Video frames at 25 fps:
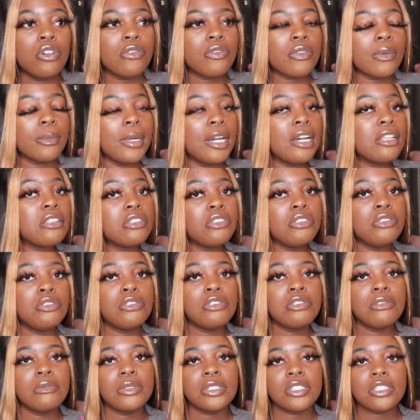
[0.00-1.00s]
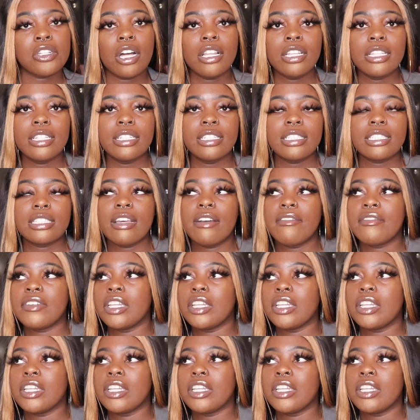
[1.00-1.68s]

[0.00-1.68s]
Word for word: from other YouTubers, all of this stuff.